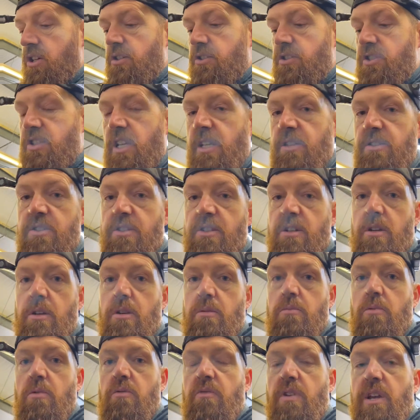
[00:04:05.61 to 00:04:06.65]
sensor
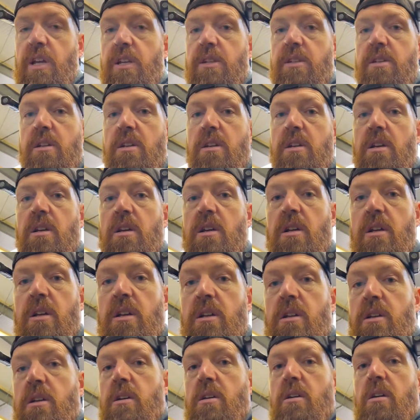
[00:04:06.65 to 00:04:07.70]
will read
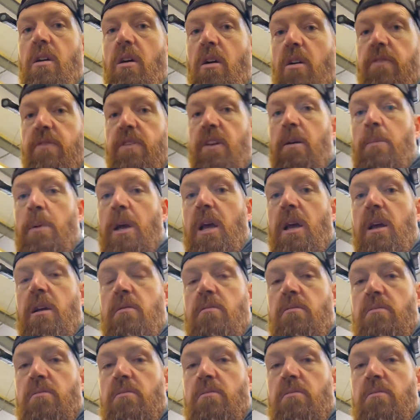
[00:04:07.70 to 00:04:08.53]
off limit.